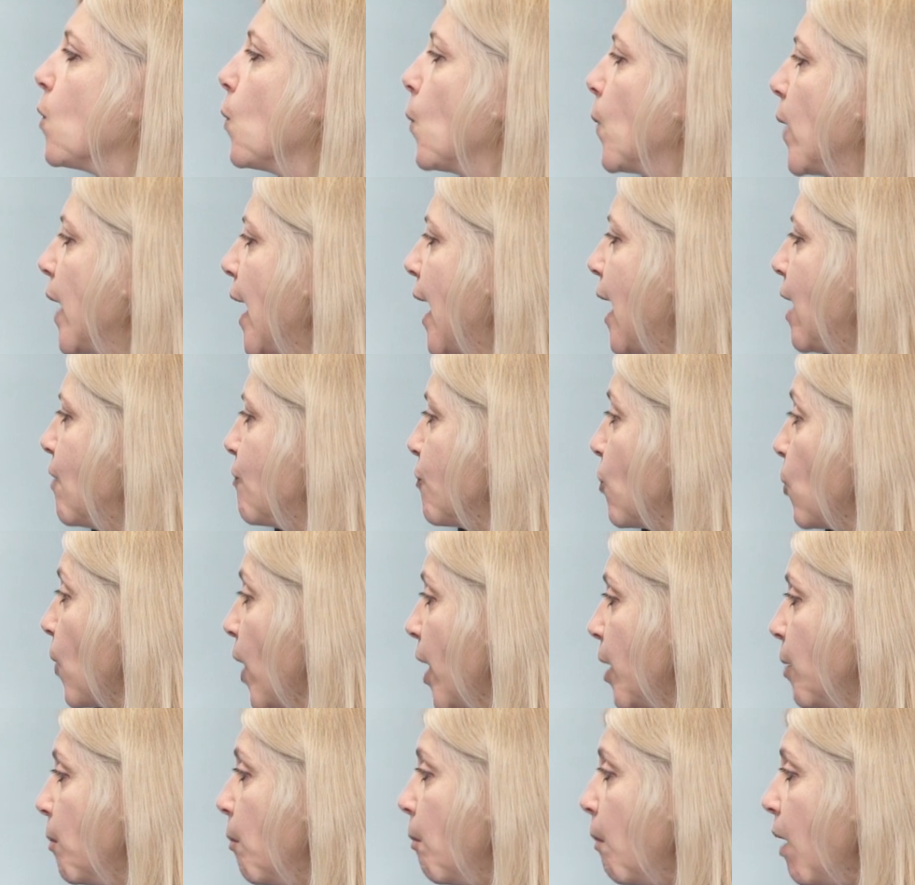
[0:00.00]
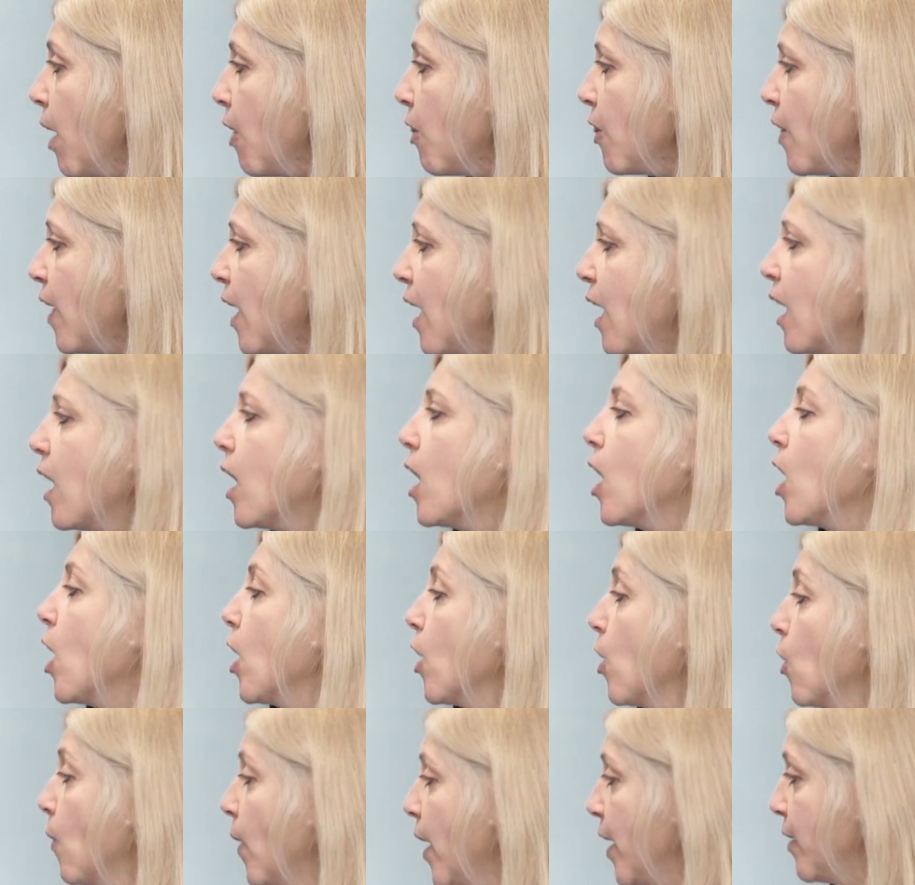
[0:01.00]
We have grandmother,
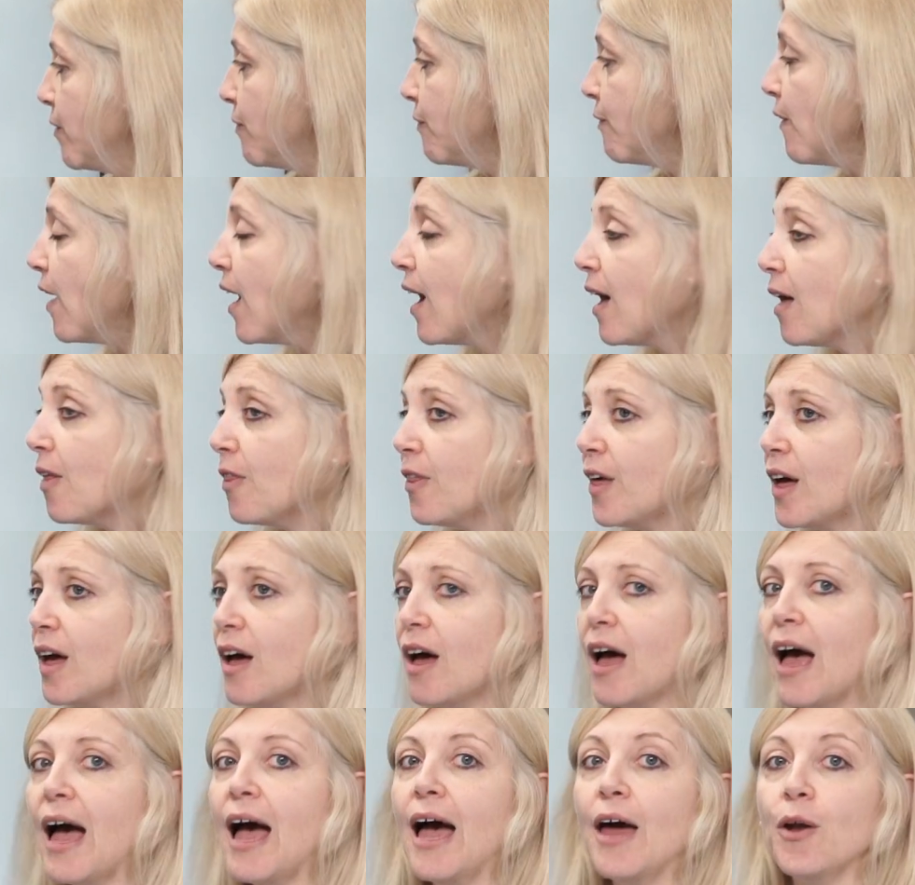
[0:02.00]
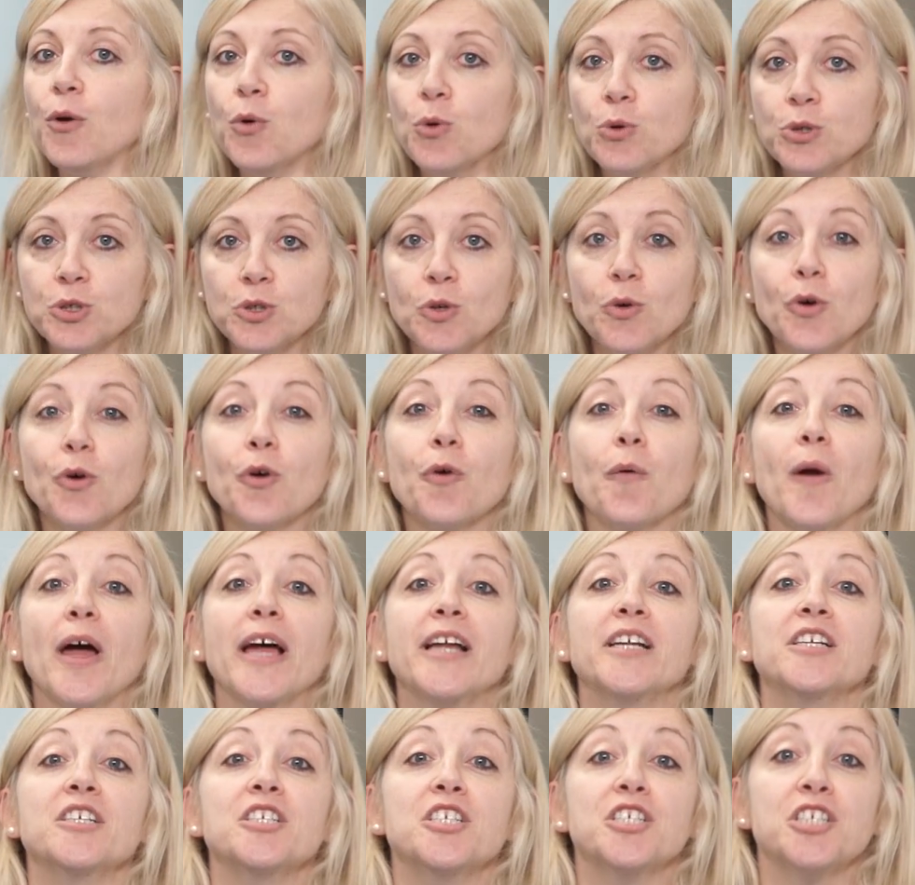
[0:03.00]
grandfather, and also
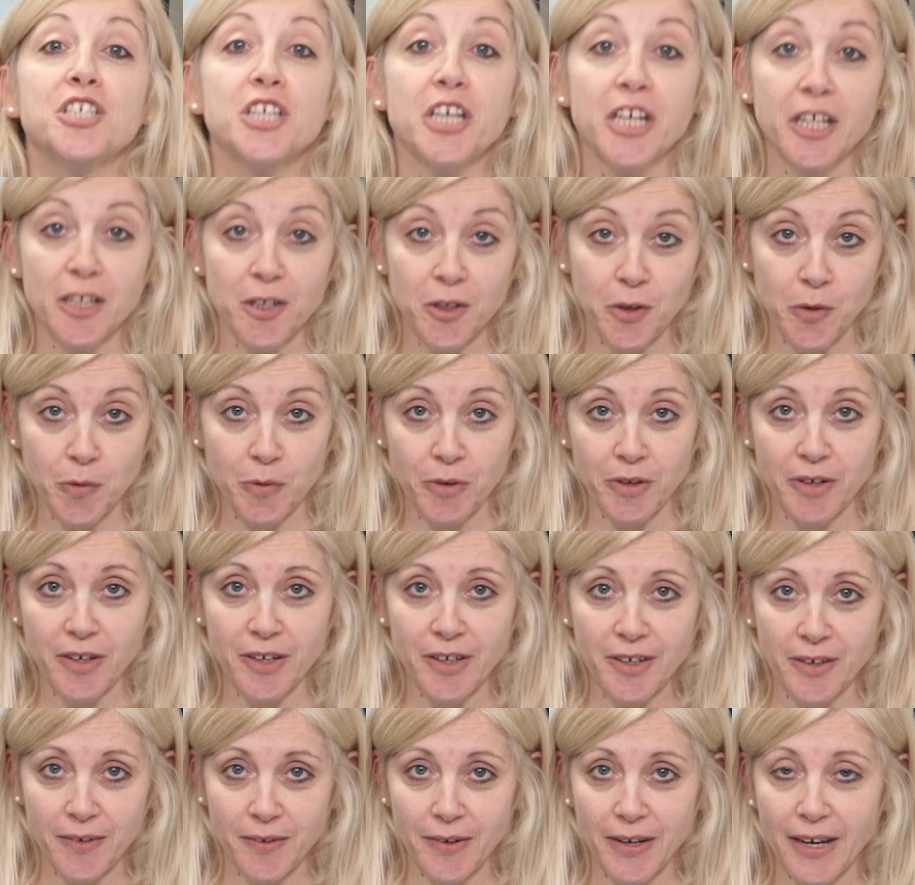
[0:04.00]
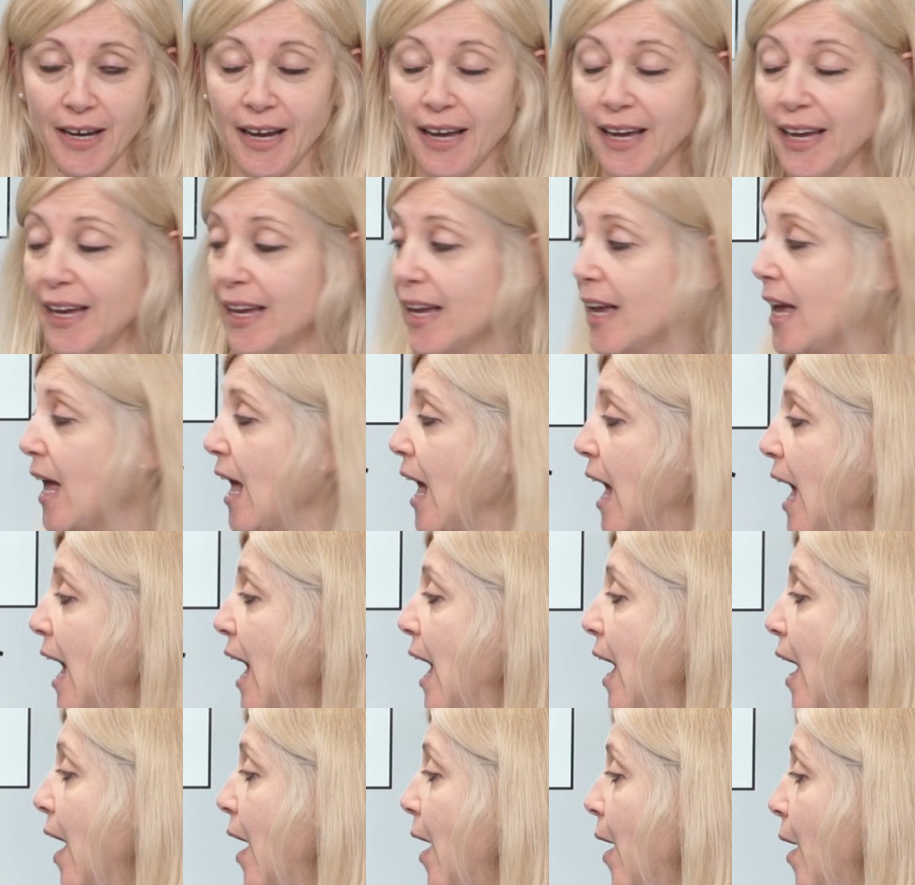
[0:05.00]
grandchildren, okay?
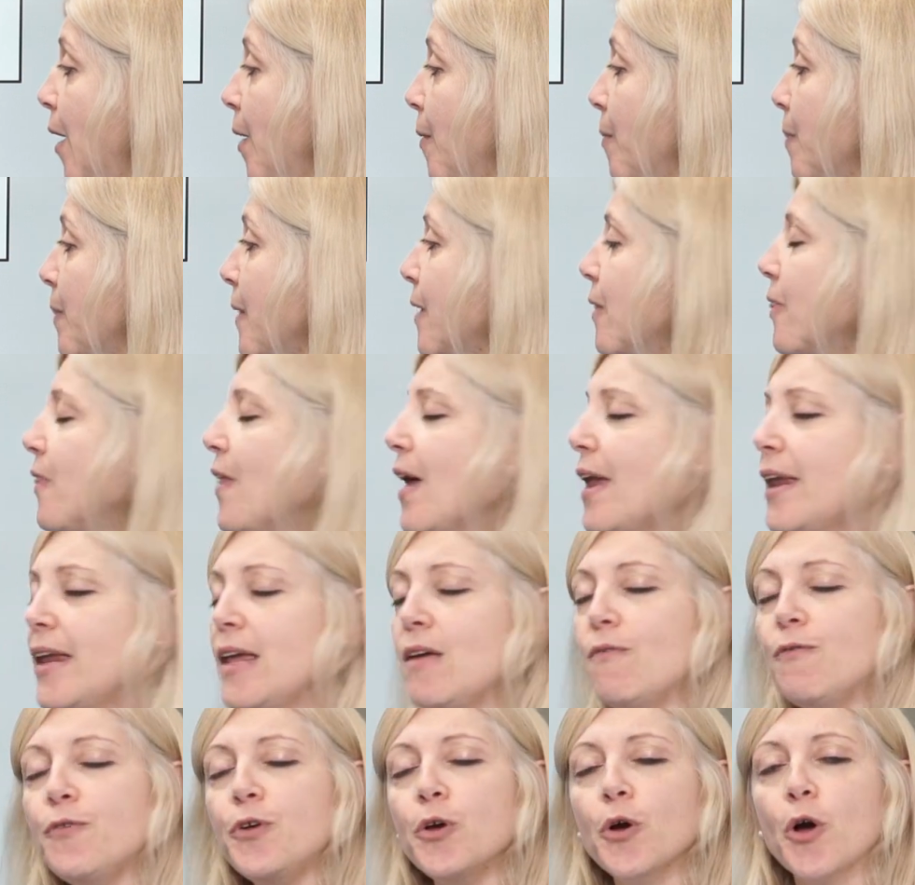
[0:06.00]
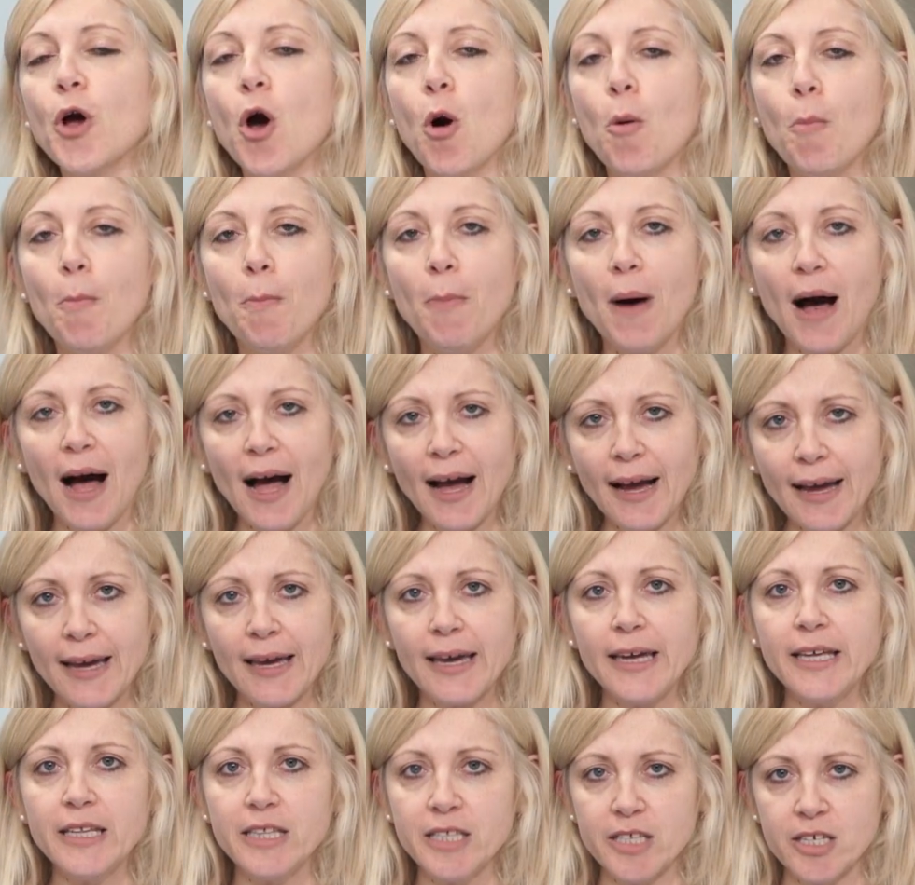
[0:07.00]
Then if you go back
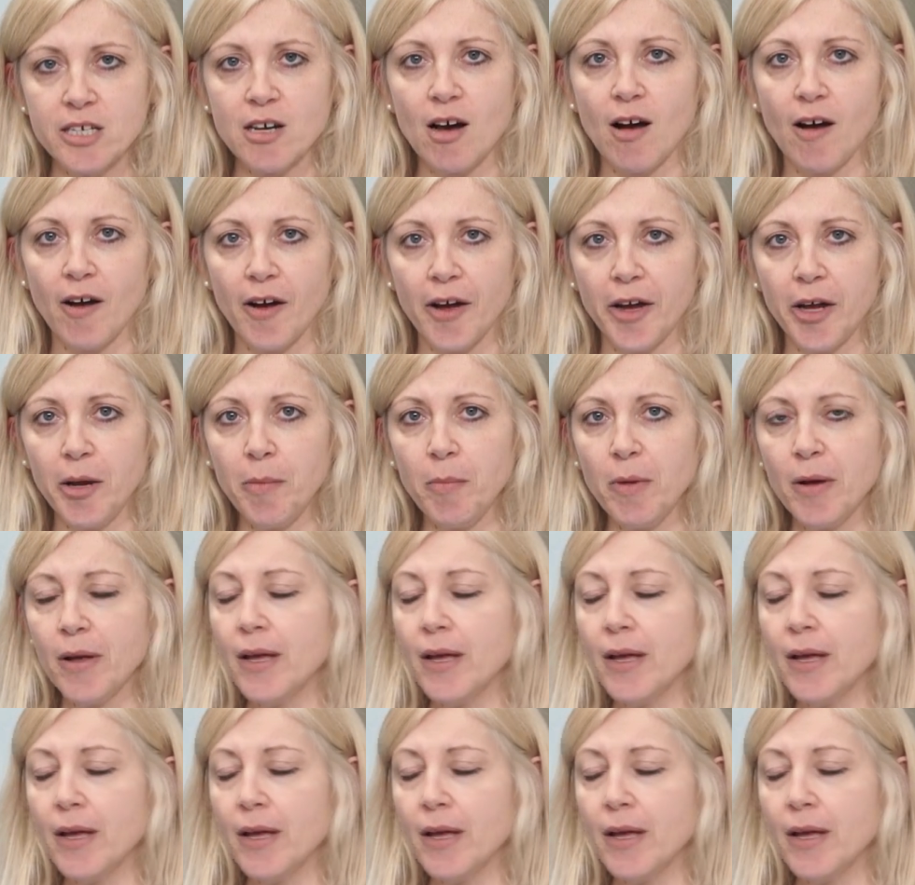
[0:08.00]
in time,